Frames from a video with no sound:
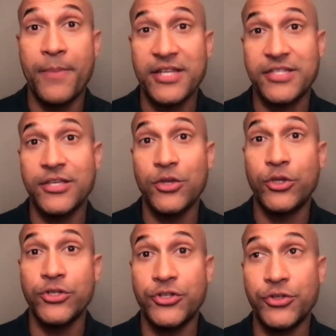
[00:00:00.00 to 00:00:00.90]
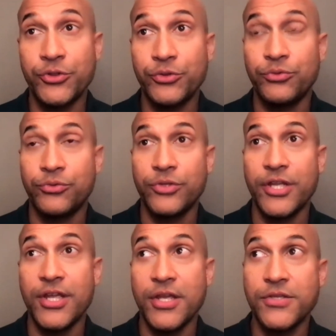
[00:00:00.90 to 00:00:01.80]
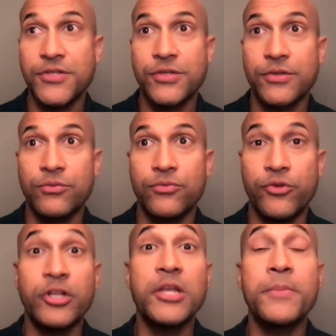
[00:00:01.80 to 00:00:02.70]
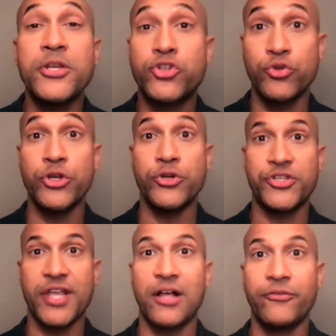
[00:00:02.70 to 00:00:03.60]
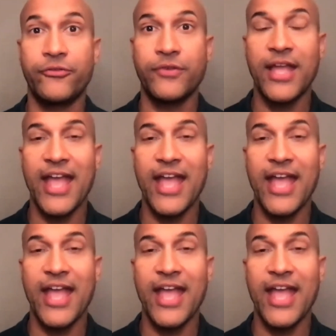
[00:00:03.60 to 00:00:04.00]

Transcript: best thing you can do is really be true to yourself